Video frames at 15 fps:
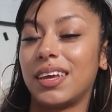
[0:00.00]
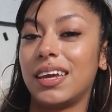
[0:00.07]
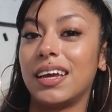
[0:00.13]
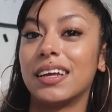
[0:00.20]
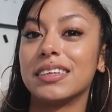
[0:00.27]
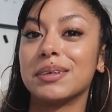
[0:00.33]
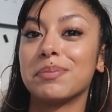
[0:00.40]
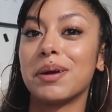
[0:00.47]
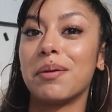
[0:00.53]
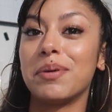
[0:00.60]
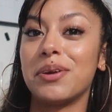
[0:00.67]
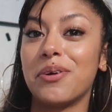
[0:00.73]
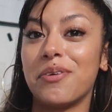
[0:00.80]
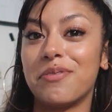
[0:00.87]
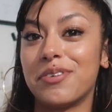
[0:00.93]
he ends up
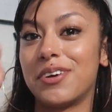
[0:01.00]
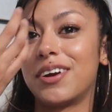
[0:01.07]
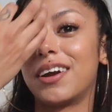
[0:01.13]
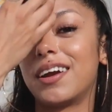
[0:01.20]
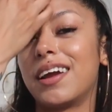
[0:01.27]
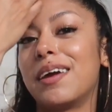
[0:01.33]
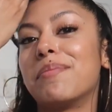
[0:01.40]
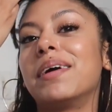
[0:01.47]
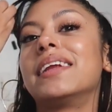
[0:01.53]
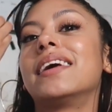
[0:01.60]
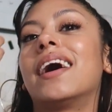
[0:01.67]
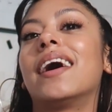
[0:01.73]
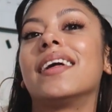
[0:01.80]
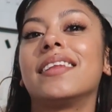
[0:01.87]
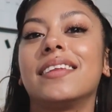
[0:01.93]
coming over, and my
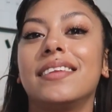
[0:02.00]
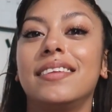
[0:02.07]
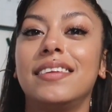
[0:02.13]
dad